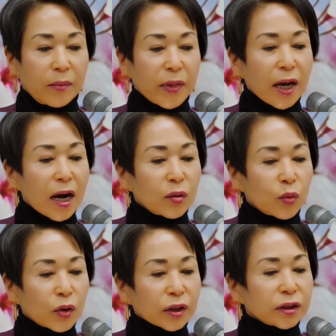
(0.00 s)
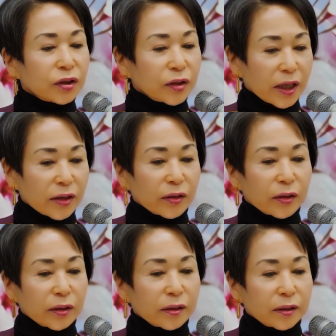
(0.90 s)
May our work
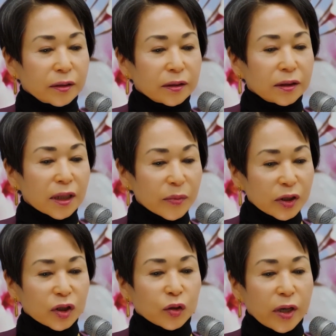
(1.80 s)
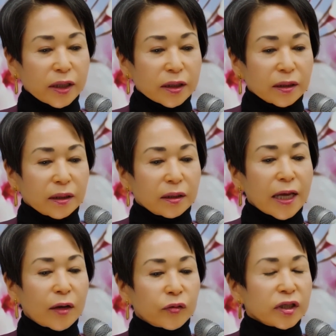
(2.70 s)
together demonstrate
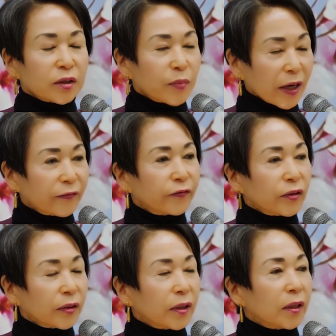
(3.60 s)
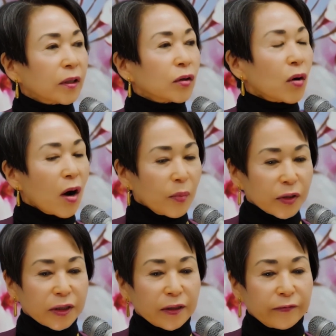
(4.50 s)
that respectful,
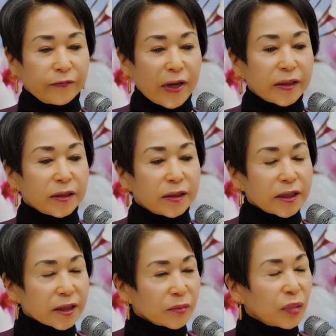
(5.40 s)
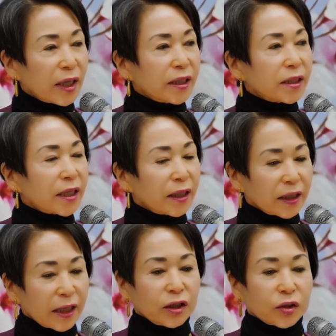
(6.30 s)
cooperative, and disciplined
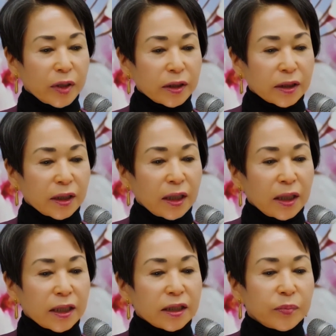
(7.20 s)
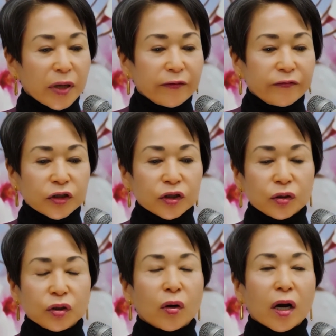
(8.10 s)
engagement is
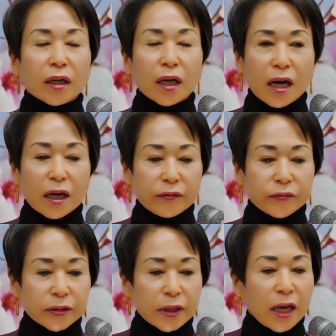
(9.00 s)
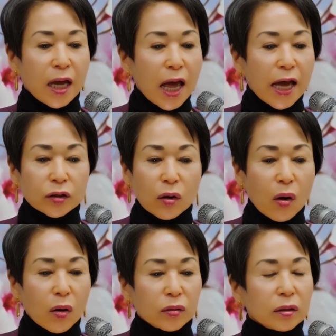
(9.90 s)
beneficial to our lives and
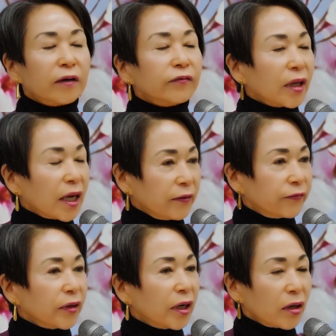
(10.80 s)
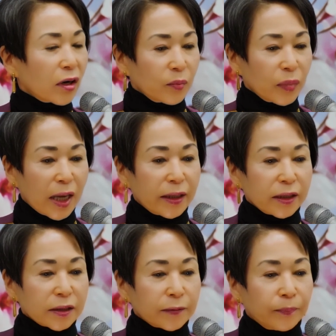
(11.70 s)
all of life on our
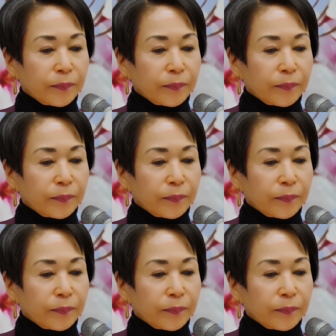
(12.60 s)
planet.